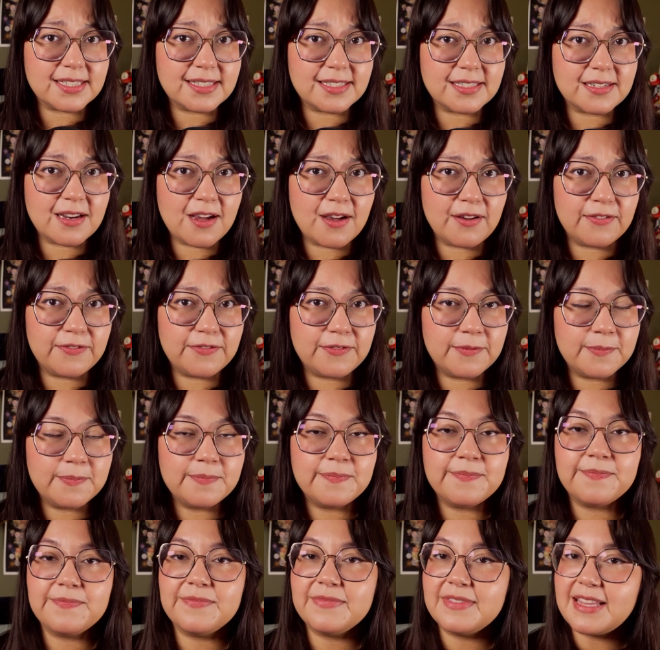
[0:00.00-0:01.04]
stuff?
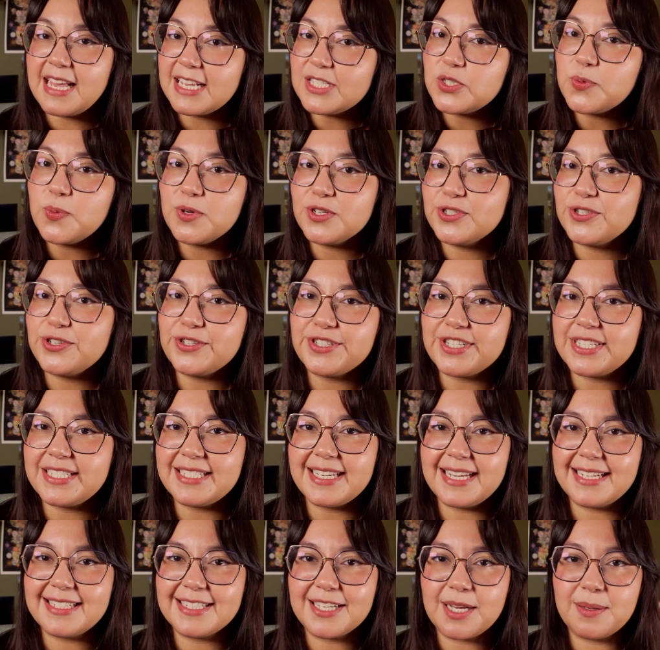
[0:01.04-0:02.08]
That's where search
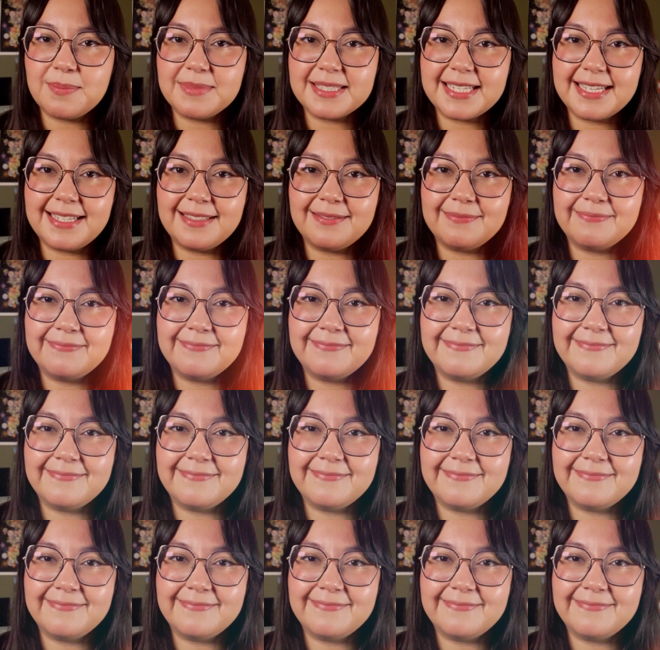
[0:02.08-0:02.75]
intent comes in.